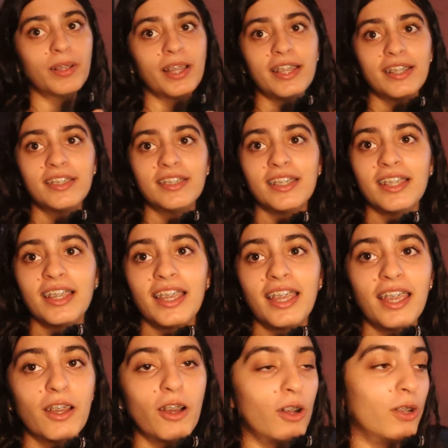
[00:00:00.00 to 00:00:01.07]
placing
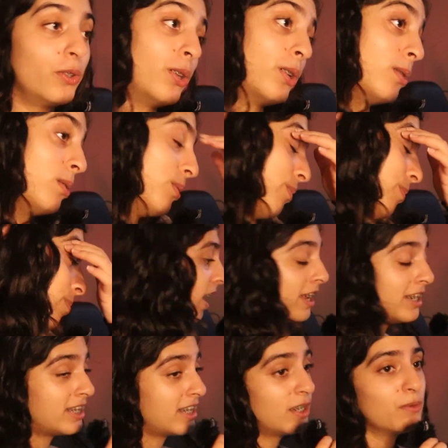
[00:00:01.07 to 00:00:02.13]
it. Although I
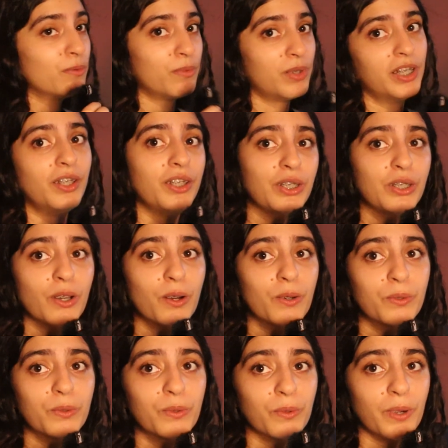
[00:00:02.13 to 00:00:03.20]
didn't really
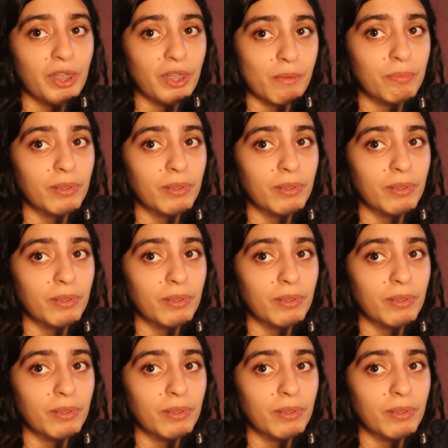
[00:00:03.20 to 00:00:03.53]
go with a